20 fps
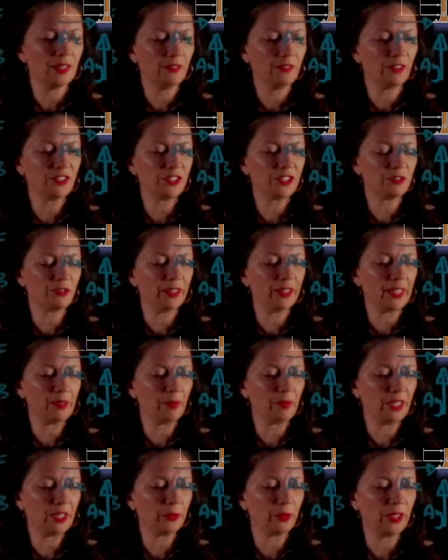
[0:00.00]
I just write out my
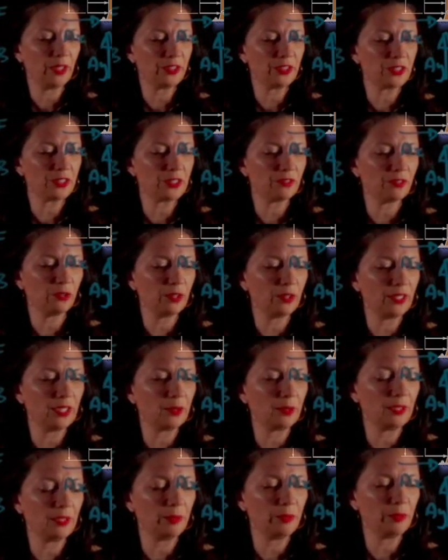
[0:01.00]
equations for
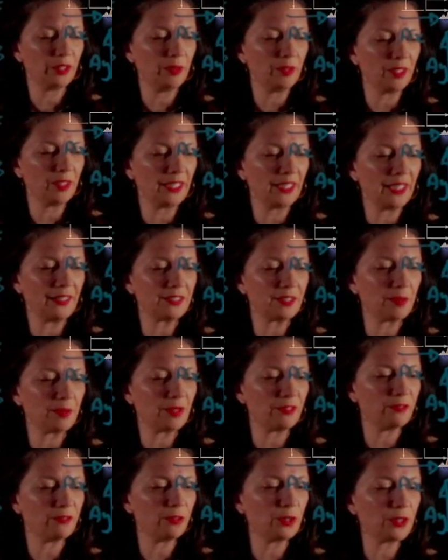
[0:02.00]
equilibrium, I'm going to have some of the
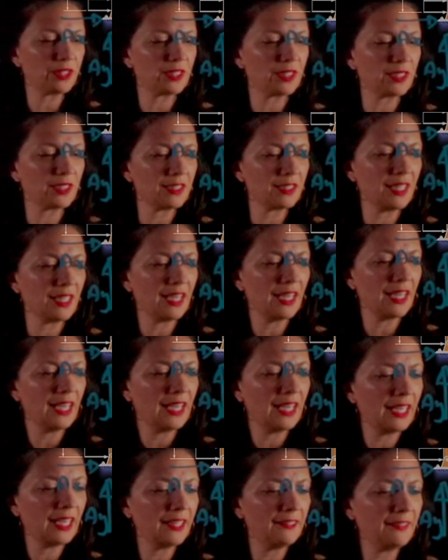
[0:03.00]
forces
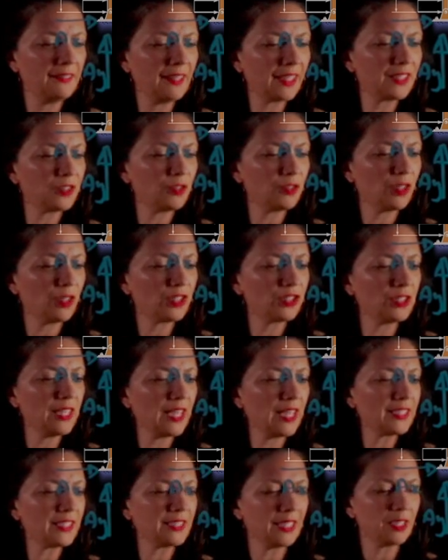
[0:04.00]
in the x direction
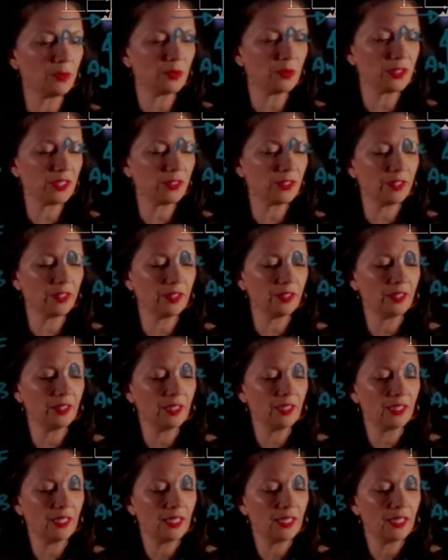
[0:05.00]
has to equal 0,
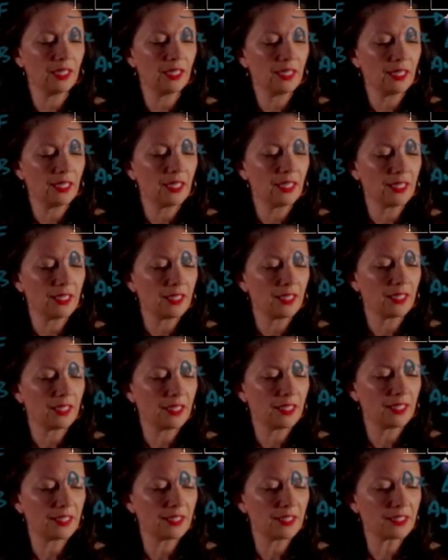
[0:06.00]

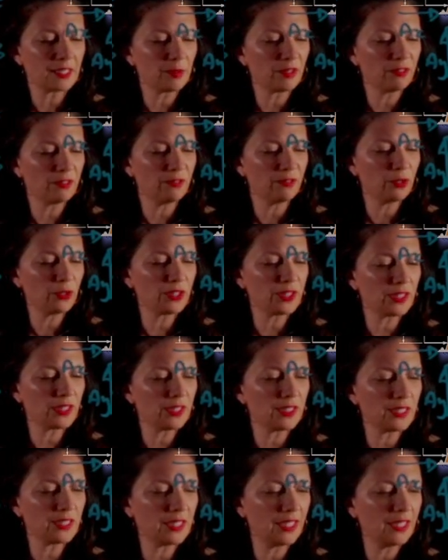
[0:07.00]
some of the
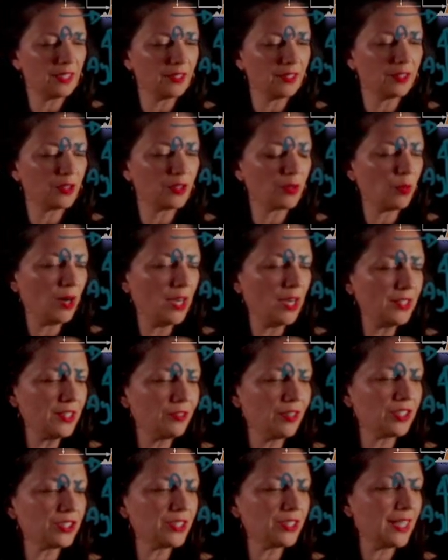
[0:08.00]
forces in the y
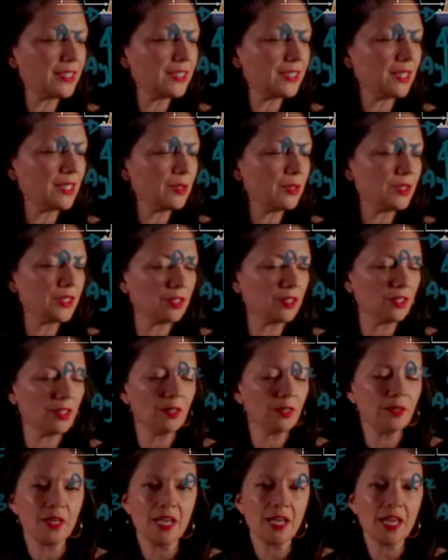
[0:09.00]
direction has to equal 0,
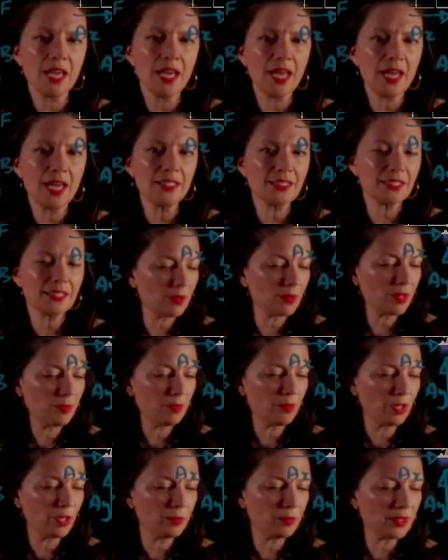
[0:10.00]
and some of the
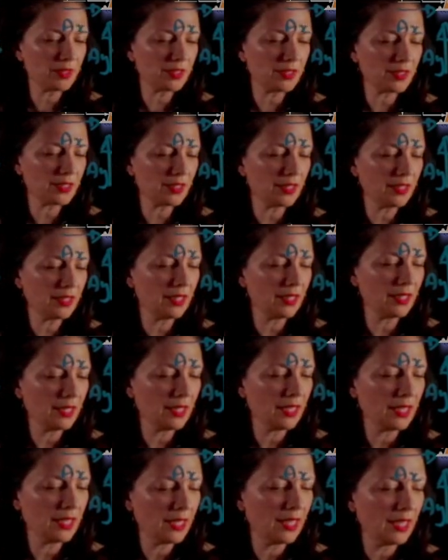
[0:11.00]
moments
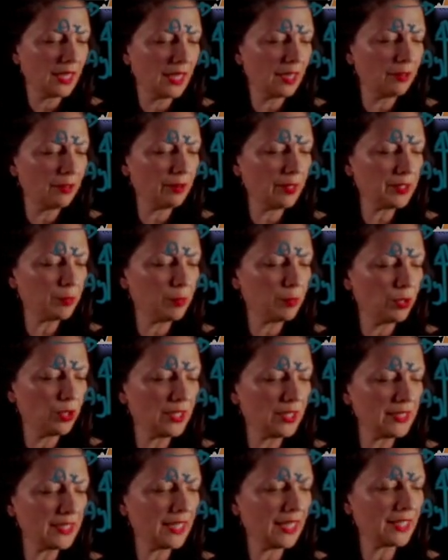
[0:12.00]
around a
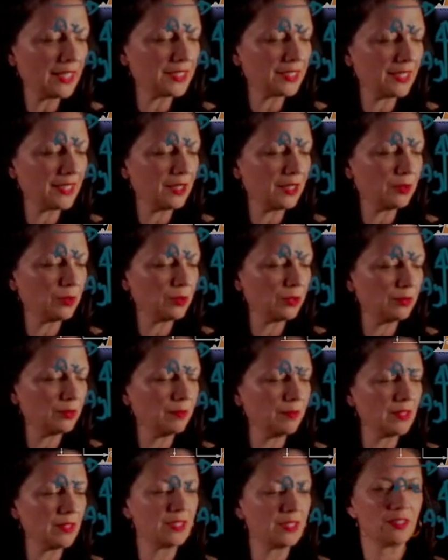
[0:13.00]
point has to equal
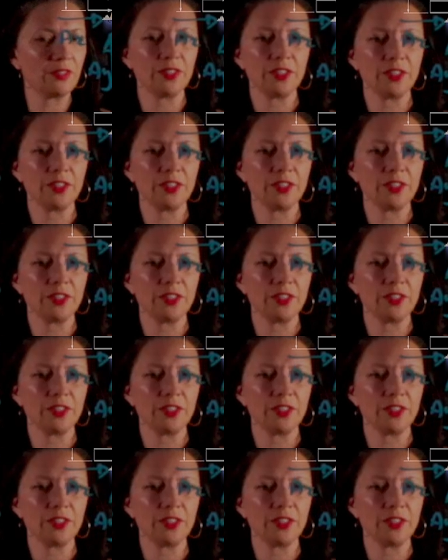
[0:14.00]
0.